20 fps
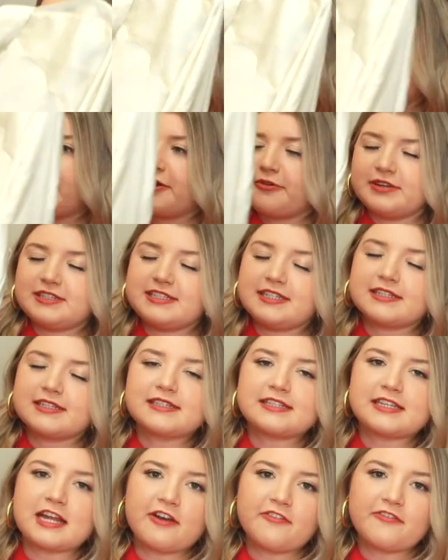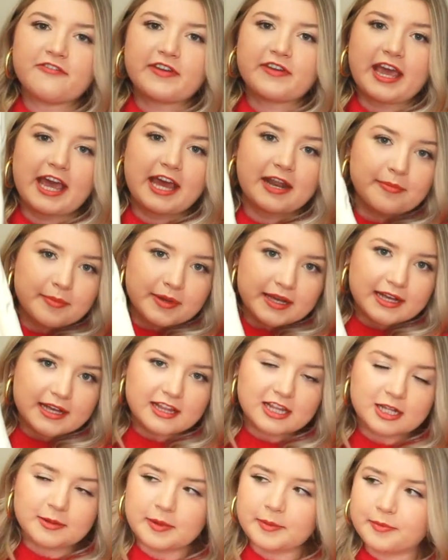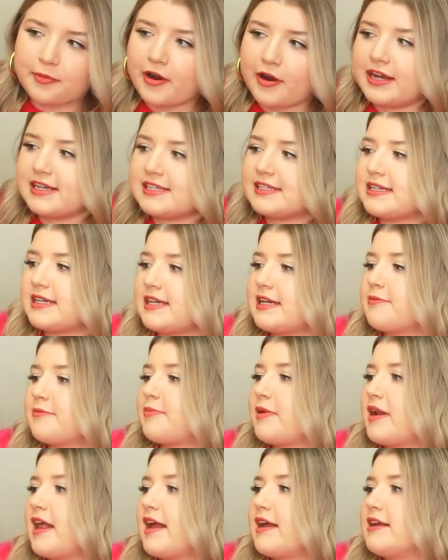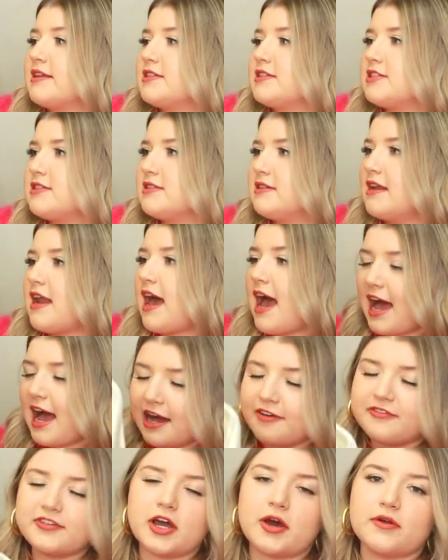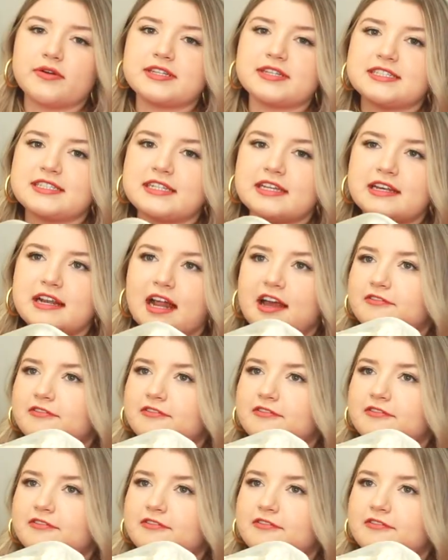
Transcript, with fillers: But Aritzia stuff can be a little bit pricey, but I have noticed it.